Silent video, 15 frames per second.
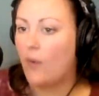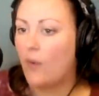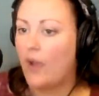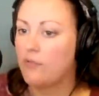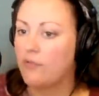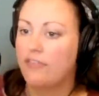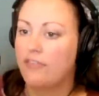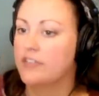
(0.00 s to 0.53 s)
"Oh, I
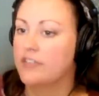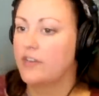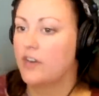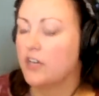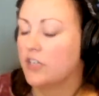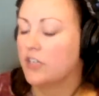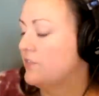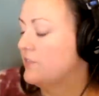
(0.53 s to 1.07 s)
read this
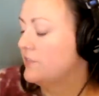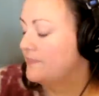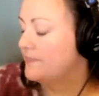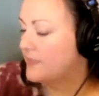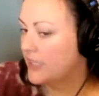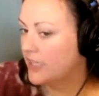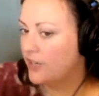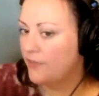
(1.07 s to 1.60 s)
article,"
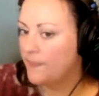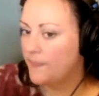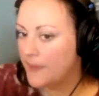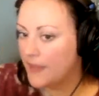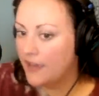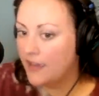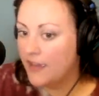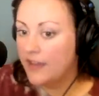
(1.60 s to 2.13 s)
you know?
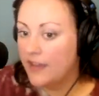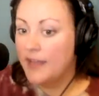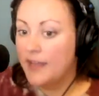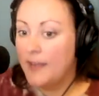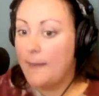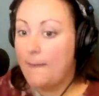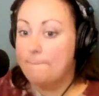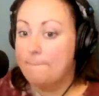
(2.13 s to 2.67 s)

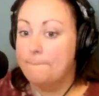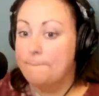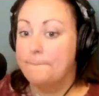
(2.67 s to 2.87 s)
Okay.